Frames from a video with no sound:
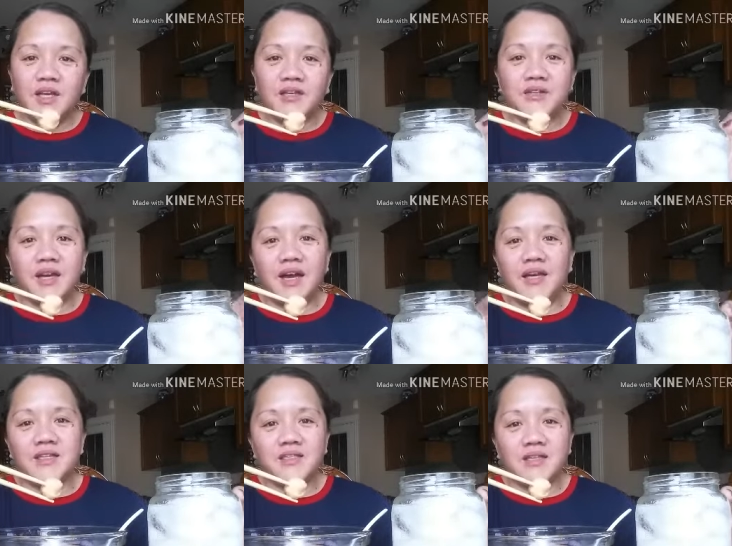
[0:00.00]
you
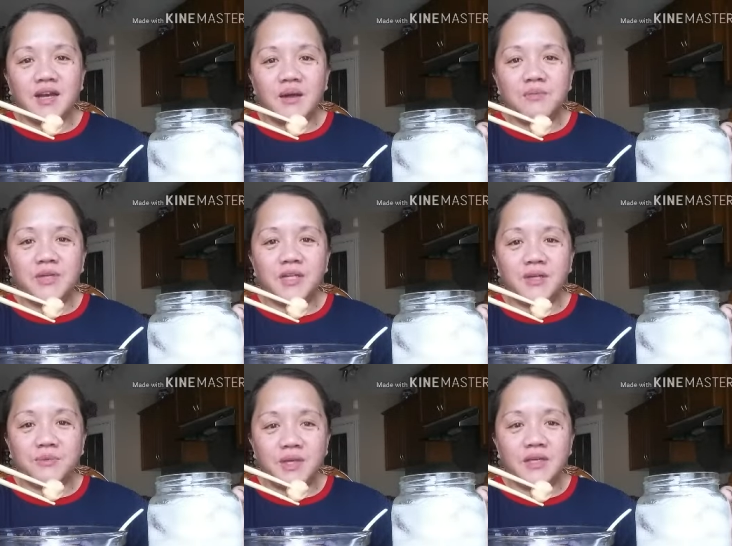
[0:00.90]
guys, I'm
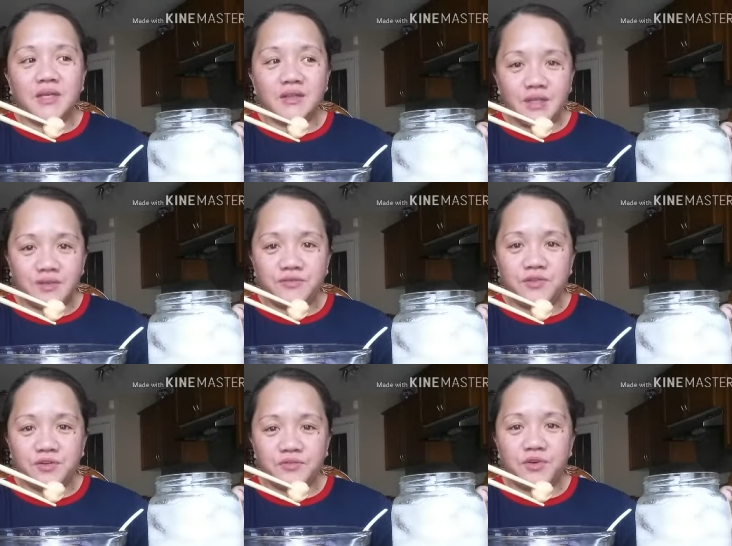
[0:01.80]
really, really
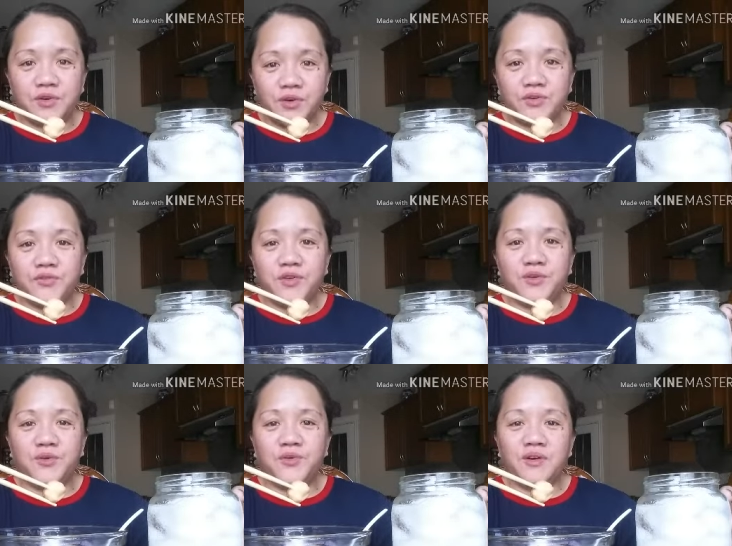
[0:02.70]
thankful for all of
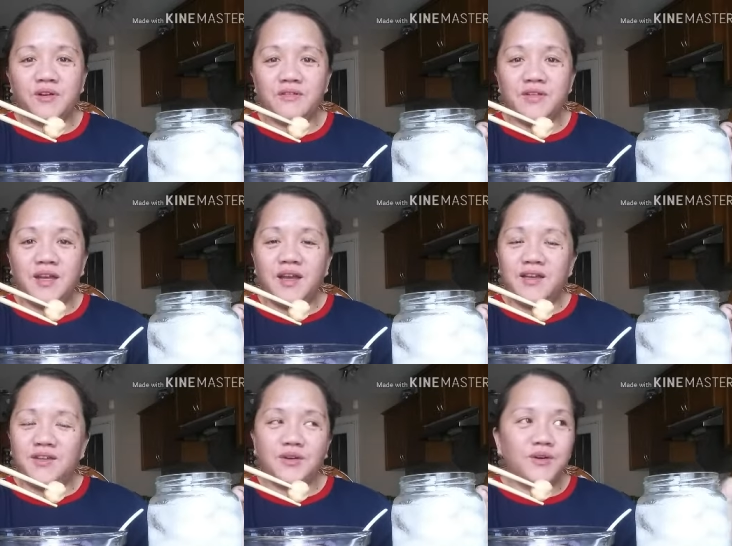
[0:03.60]
you.
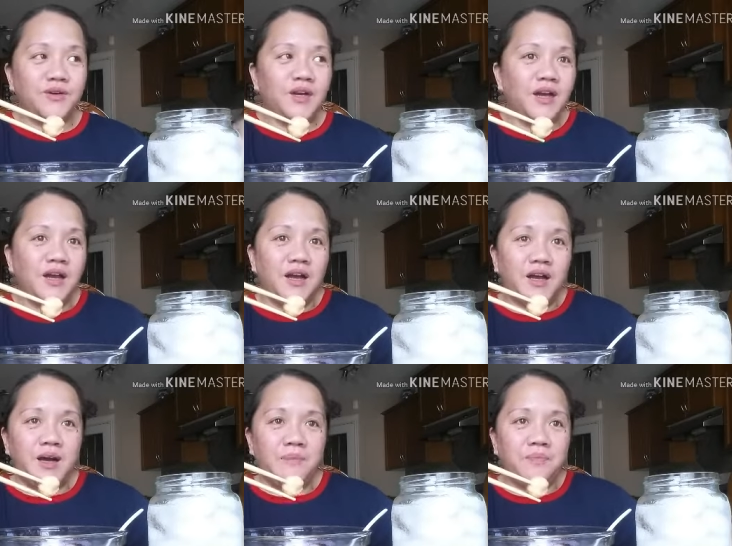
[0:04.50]
You know,
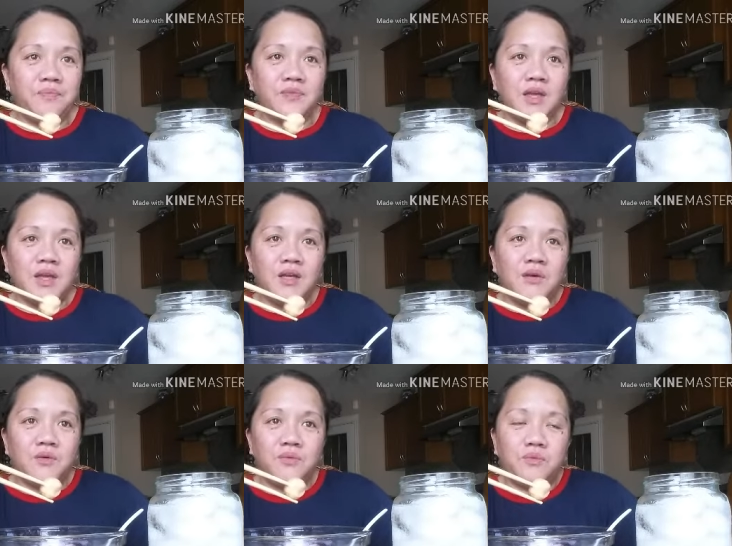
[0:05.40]
um,
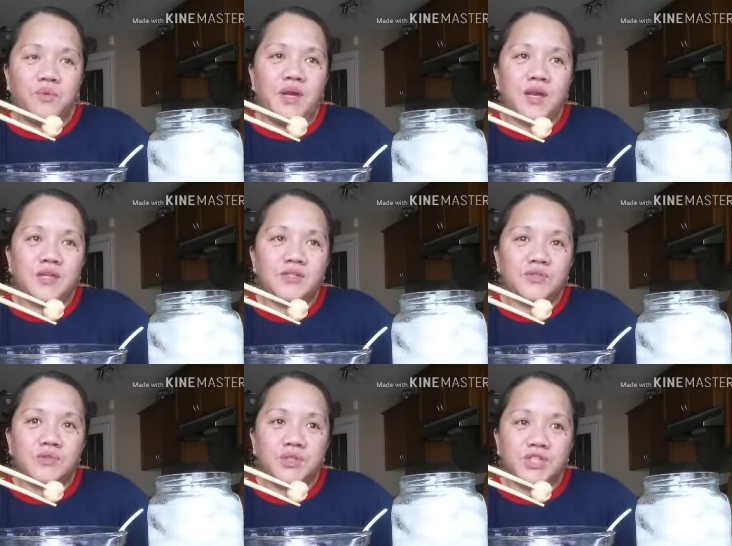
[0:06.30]
when
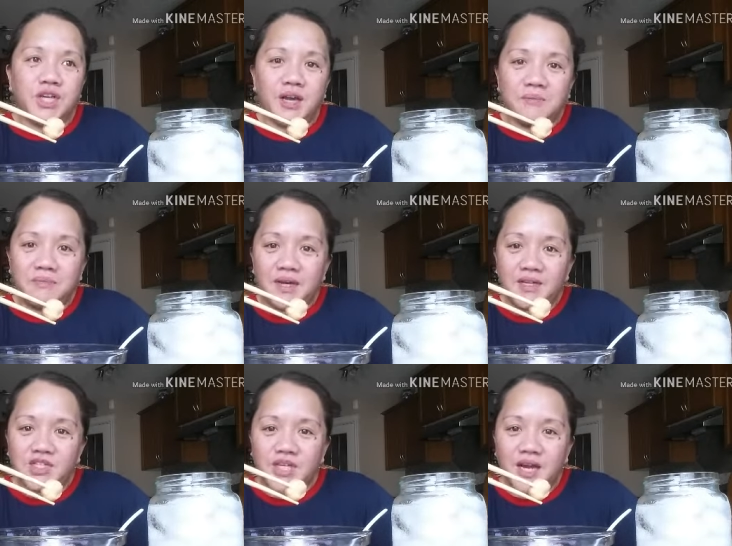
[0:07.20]
I do check
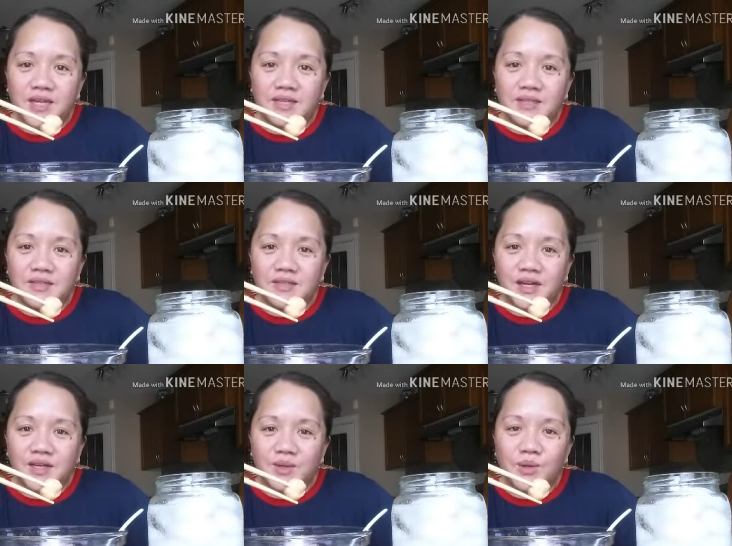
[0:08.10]
my channel,
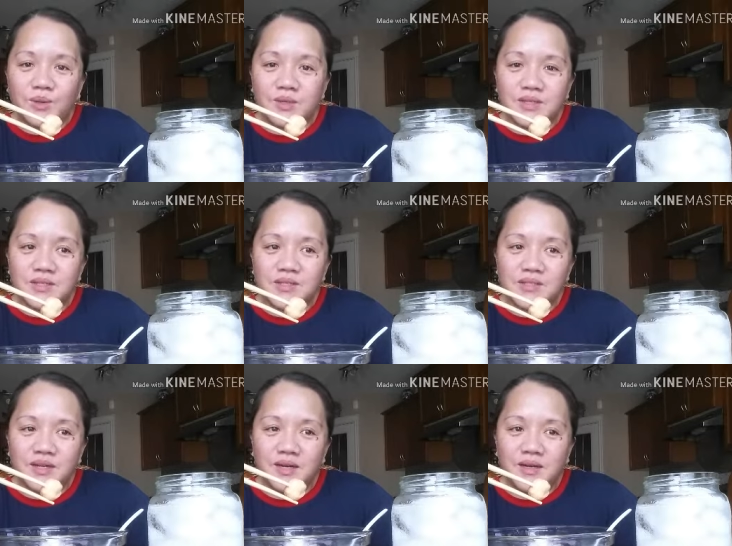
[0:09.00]
I always
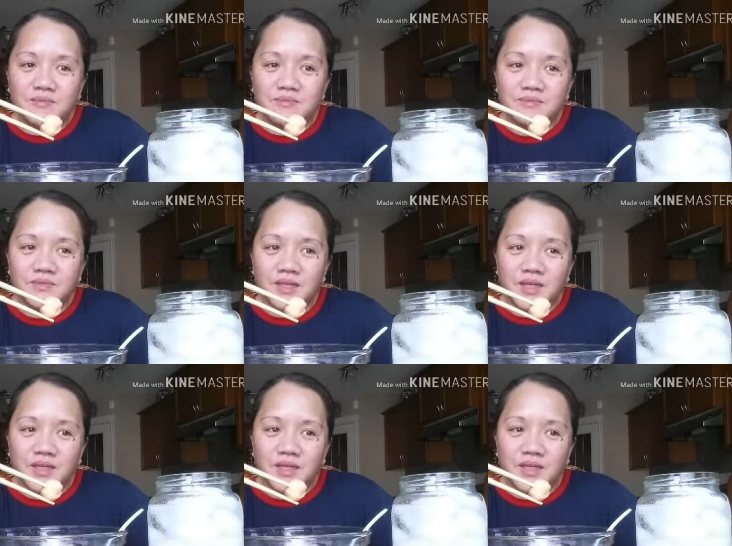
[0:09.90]
um,